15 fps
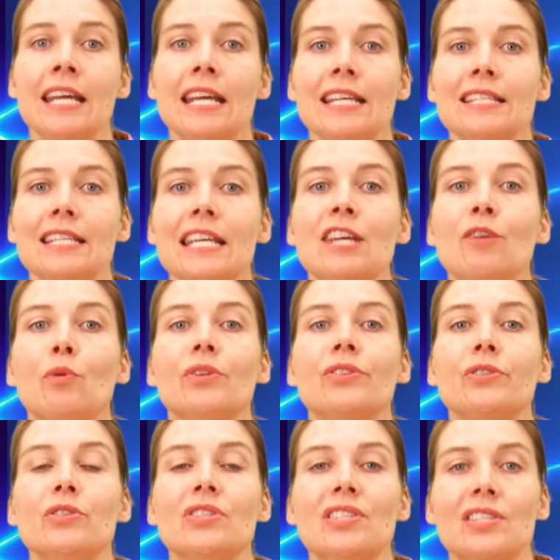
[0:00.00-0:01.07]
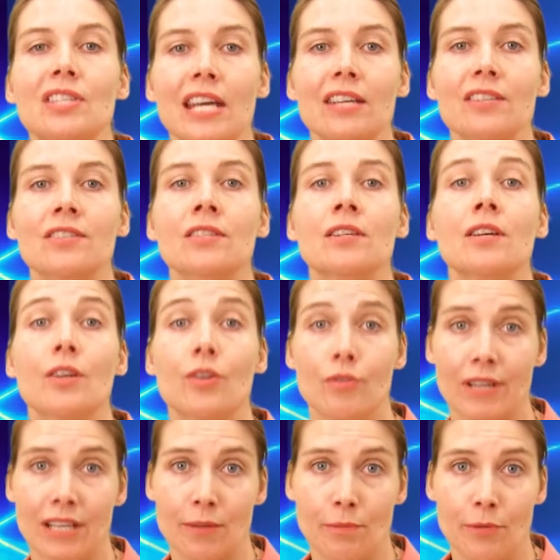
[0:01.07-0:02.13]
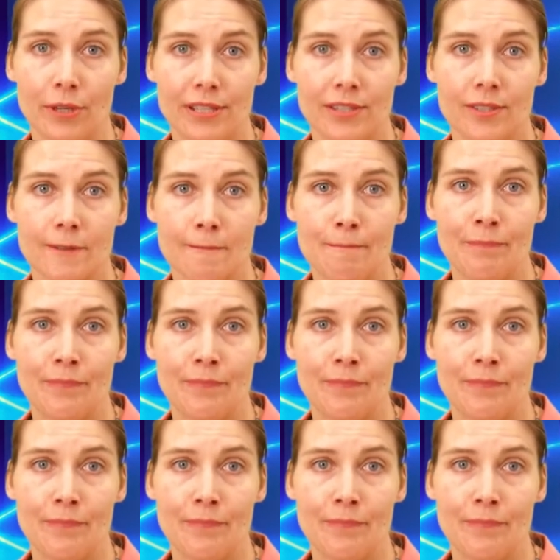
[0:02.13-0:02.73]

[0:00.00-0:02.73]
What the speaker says: is equal to 6 credit points.